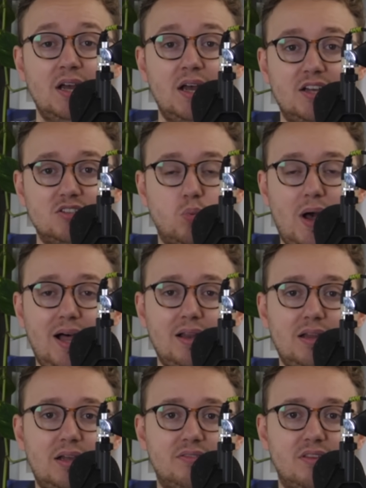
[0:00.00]
as
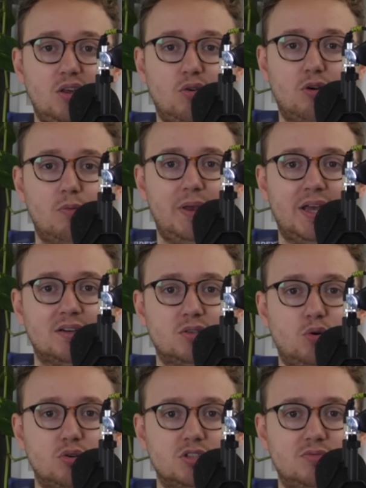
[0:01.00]
well as the European
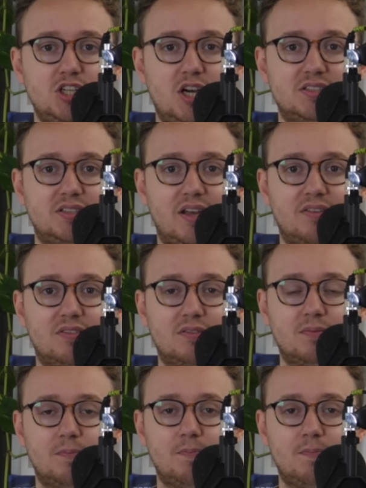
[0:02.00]
Court of Justice.